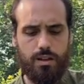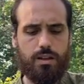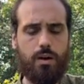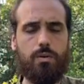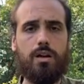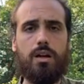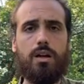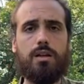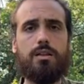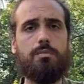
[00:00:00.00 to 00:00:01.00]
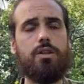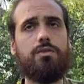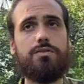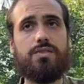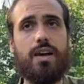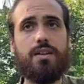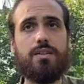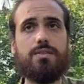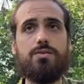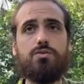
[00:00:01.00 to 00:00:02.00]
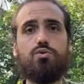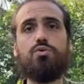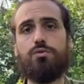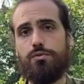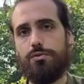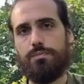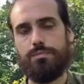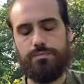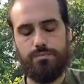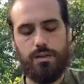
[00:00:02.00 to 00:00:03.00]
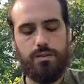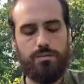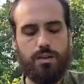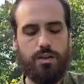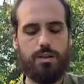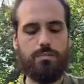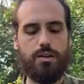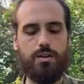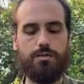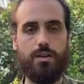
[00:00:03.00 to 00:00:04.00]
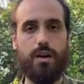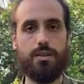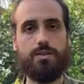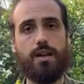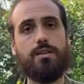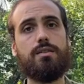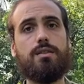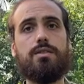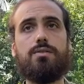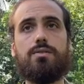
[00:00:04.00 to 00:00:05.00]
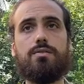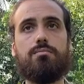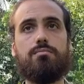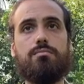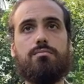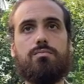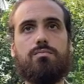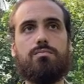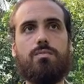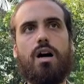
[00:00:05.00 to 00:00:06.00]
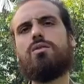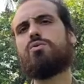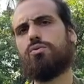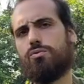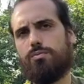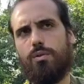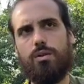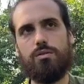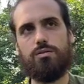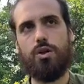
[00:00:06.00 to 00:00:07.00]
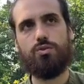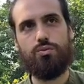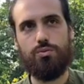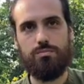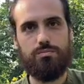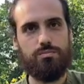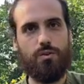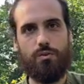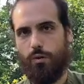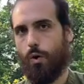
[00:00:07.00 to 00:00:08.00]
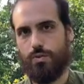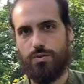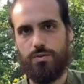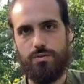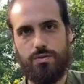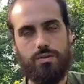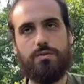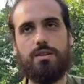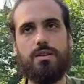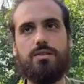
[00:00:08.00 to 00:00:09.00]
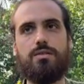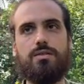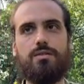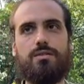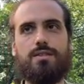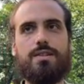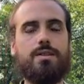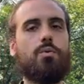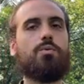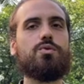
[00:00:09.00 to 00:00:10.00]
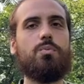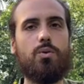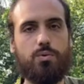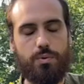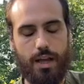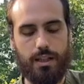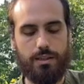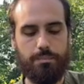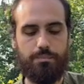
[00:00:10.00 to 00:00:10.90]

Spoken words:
Now, the meaning of Sat is truth, and the meaning of Asat is untrue or not true or false, something that it doesn't correspond to reality.